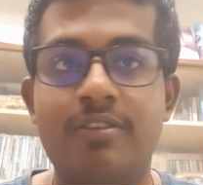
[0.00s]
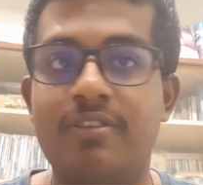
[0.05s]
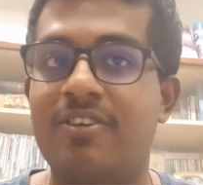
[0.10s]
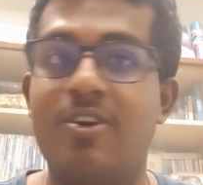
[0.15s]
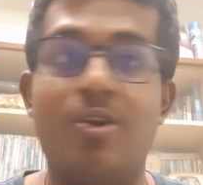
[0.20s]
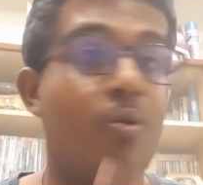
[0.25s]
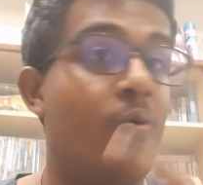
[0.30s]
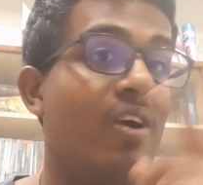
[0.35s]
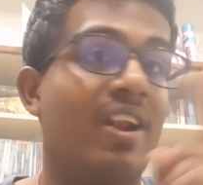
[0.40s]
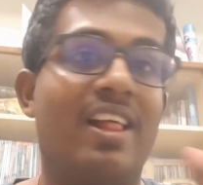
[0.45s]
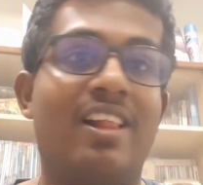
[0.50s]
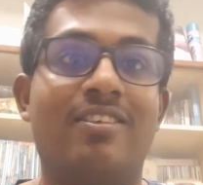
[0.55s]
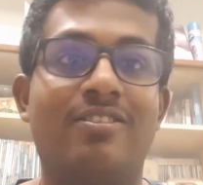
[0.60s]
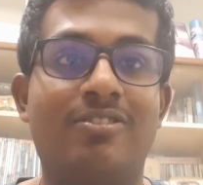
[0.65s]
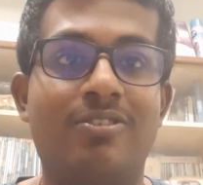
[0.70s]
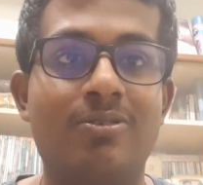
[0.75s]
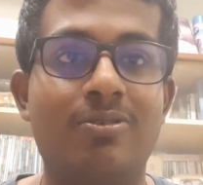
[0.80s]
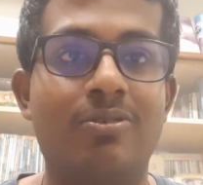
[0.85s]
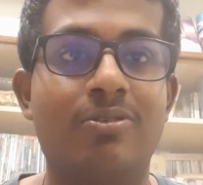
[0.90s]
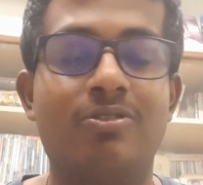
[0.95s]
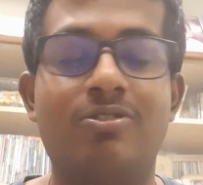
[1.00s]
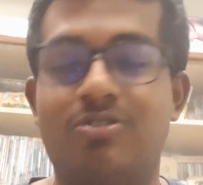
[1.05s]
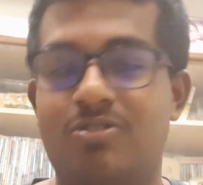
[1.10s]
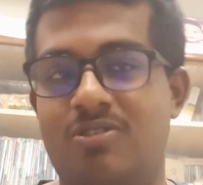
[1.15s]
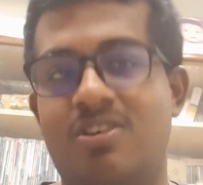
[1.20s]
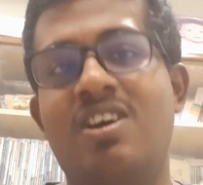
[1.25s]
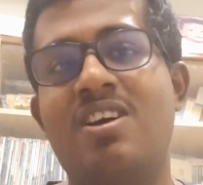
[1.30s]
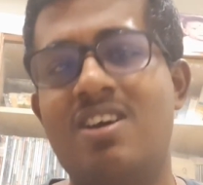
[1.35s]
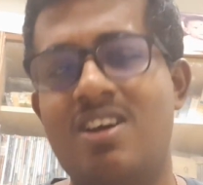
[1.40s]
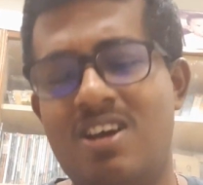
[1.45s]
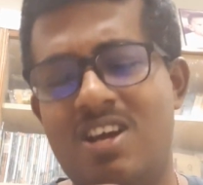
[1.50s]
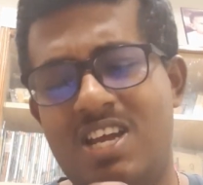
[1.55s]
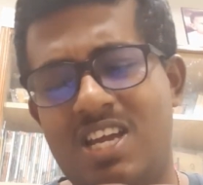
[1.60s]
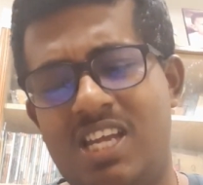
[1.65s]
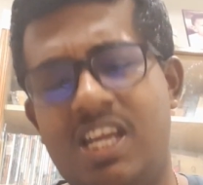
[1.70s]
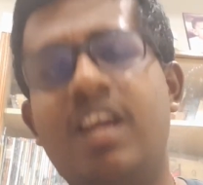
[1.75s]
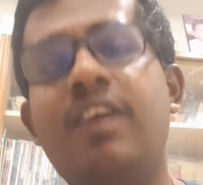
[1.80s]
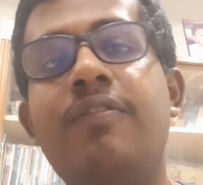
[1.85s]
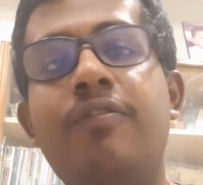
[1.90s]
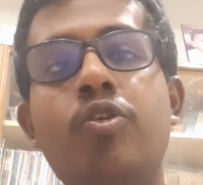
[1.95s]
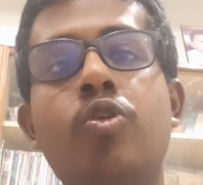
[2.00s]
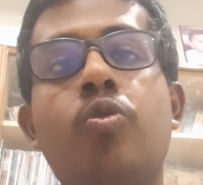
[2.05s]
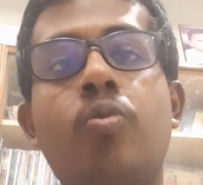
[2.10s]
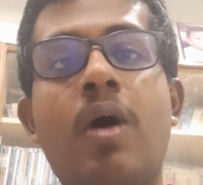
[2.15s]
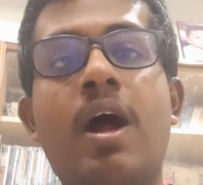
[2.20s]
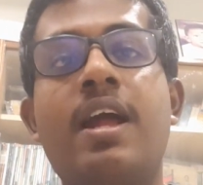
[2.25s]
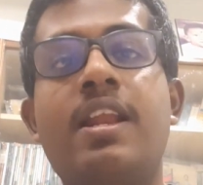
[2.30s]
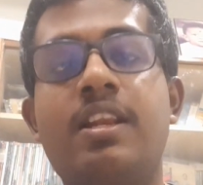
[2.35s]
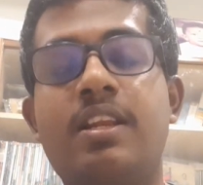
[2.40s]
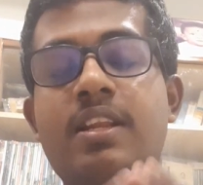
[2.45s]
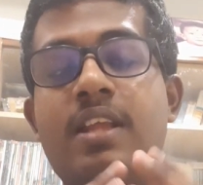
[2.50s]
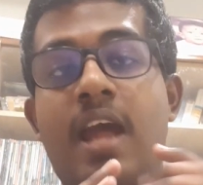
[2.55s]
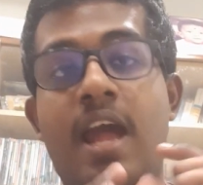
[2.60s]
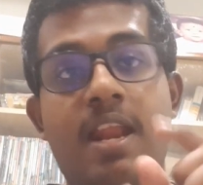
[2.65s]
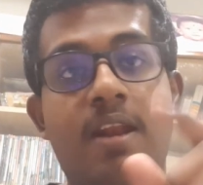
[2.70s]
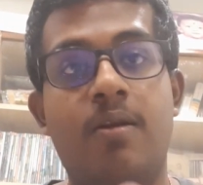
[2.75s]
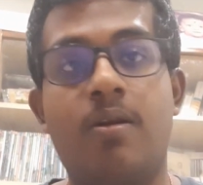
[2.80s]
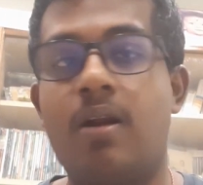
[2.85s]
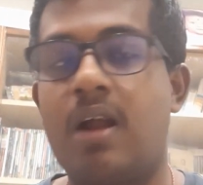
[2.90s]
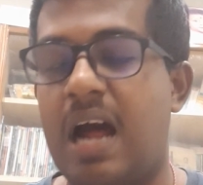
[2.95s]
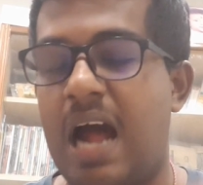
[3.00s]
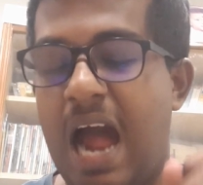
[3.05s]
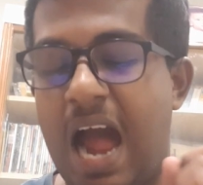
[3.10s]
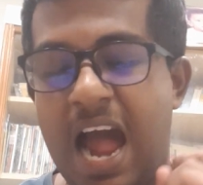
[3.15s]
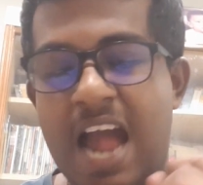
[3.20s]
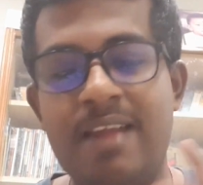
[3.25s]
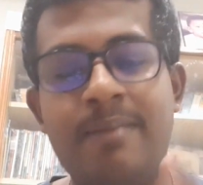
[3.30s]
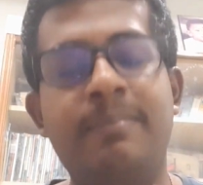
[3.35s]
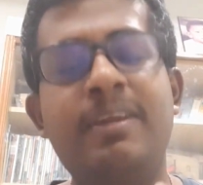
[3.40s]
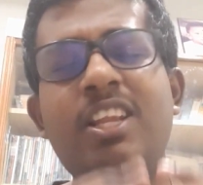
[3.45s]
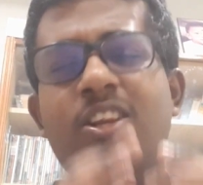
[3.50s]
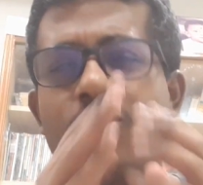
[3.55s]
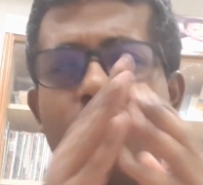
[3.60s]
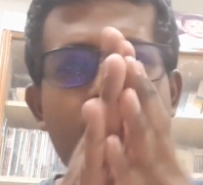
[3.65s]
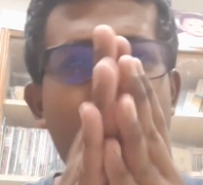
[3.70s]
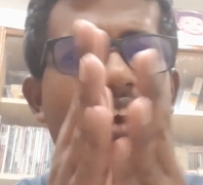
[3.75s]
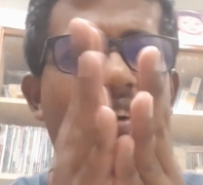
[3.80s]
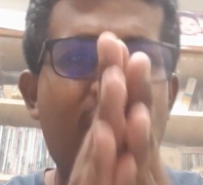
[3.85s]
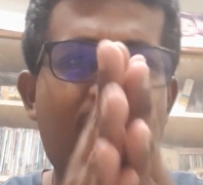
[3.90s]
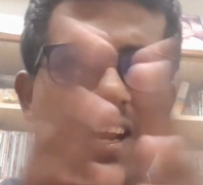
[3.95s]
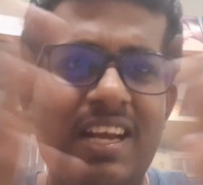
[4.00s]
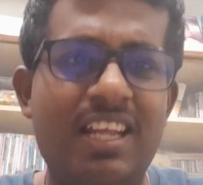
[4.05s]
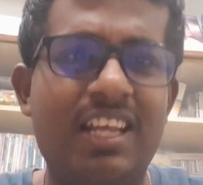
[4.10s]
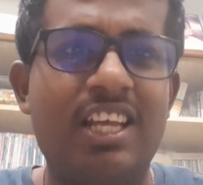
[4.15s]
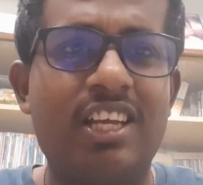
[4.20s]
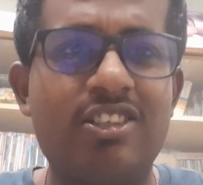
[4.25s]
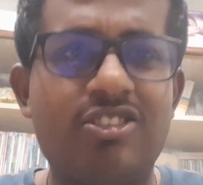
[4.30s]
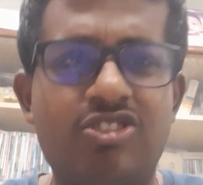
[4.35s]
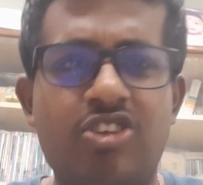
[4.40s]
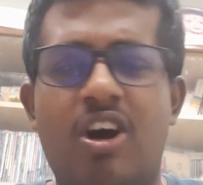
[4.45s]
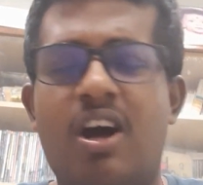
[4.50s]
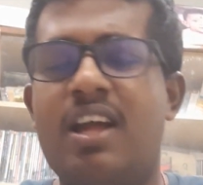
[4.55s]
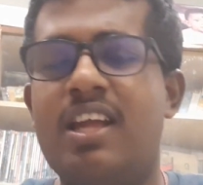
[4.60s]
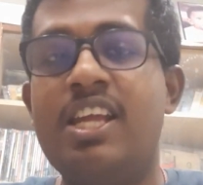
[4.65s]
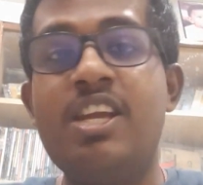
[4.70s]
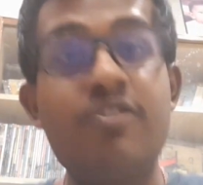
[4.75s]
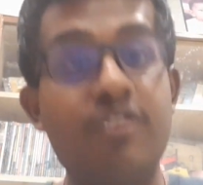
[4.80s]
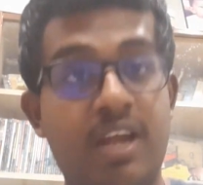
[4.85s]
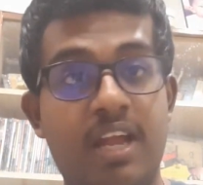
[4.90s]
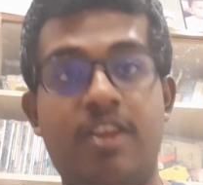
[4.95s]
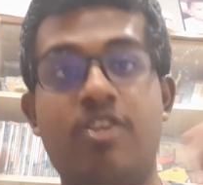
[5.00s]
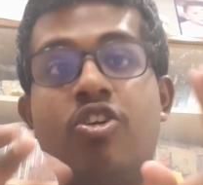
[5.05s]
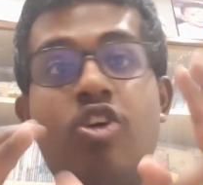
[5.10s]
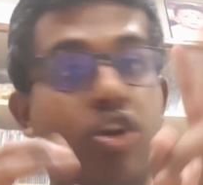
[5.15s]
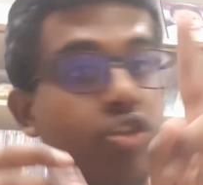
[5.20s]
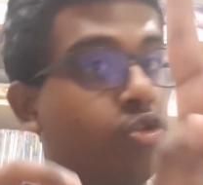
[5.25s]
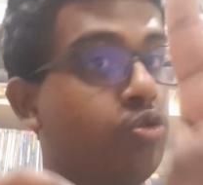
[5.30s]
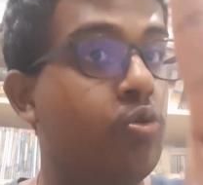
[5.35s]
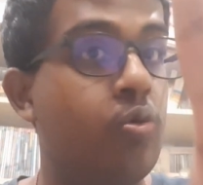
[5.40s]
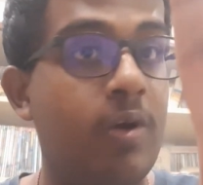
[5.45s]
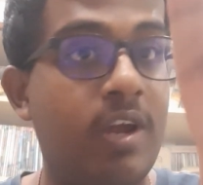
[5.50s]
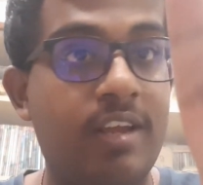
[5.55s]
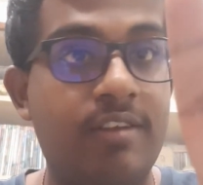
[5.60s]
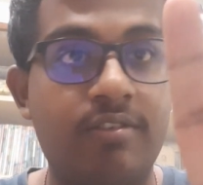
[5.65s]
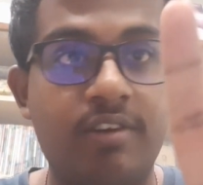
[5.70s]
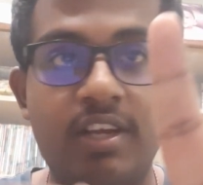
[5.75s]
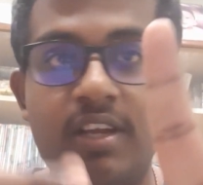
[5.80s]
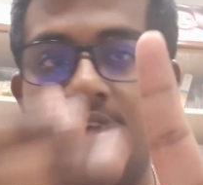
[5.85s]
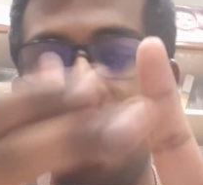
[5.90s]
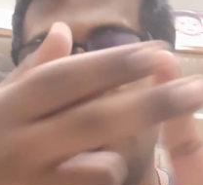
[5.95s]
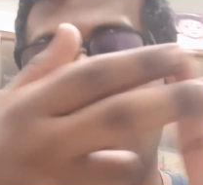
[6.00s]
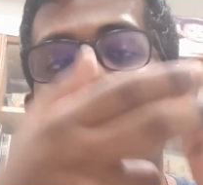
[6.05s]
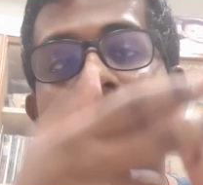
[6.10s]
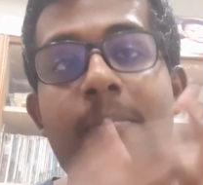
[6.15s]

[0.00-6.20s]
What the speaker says: No one else knows. So if you write, and do not write it in short. You got 2 ways, okay?